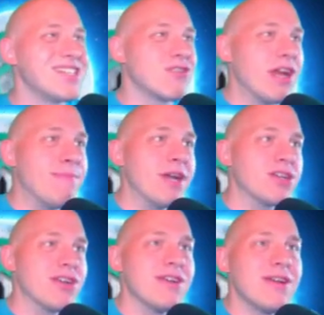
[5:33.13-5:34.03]
Great
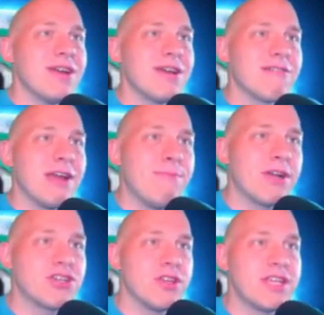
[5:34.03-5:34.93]
picture. Great
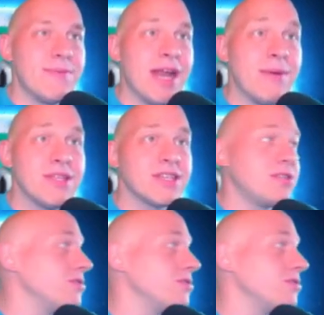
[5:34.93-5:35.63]
picture of the team. And how about this